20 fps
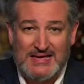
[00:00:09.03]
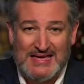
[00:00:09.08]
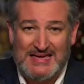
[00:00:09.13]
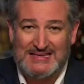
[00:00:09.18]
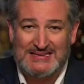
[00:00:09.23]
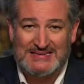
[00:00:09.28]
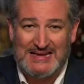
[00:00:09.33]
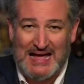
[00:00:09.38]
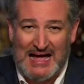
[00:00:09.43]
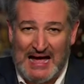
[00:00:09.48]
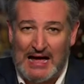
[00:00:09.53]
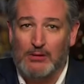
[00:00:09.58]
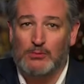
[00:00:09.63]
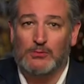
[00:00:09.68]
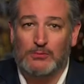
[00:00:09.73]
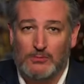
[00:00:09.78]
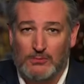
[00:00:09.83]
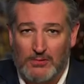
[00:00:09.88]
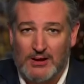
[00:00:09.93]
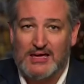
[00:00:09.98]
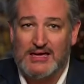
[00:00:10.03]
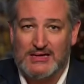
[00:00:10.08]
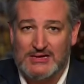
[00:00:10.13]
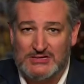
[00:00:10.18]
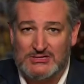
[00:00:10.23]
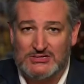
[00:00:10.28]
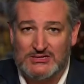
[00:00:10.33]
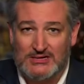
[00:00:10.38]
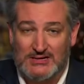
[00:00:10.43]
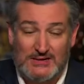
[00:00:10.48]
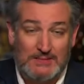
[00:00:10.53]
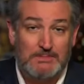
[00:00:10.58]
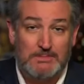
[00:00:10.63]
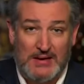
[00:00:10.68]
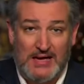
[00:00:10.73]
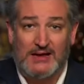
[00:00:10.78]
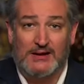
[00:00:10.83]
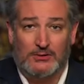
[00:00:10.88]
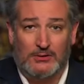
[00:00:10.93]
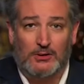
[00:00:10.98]
is outraising
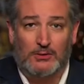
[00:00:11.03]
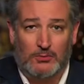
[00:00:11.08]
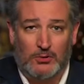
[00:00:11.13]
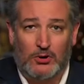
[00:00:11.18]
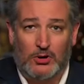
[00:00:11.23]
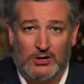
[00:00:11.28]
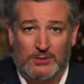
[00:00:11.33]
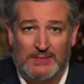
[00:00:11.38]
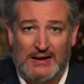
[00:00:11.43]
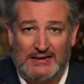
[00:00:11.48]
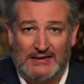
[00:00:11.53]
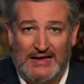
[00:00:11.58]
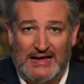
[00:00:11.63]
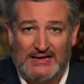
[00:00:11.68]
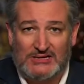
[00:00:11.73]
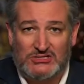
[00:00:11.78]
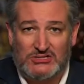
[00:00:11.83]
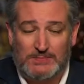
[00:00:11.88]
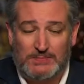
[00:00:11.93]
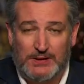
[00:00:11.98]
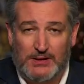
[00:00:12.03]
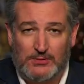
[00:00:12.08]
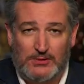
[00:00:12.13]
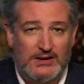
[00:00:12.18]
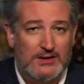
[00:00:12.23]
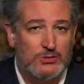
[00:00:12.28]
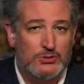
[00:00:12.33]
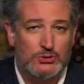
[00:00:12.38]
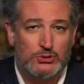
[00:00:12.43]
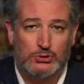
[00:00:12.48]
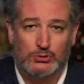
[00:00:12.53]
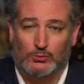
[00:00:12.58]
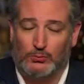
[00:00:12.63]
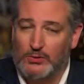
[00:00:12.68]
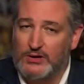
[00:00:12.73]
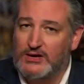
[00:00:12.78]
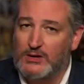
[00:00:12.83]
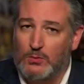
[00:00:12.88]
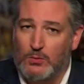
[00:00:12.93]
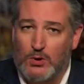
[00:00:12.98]
Beto O'Rourke, my last opponent,
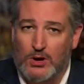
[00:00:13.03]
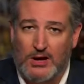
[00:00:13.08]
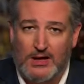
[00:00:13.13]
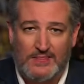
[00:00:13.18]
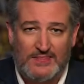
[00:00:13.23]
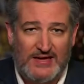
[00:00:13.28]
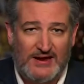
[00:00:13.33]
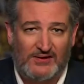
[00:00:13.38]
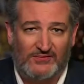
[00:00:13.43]
3-1.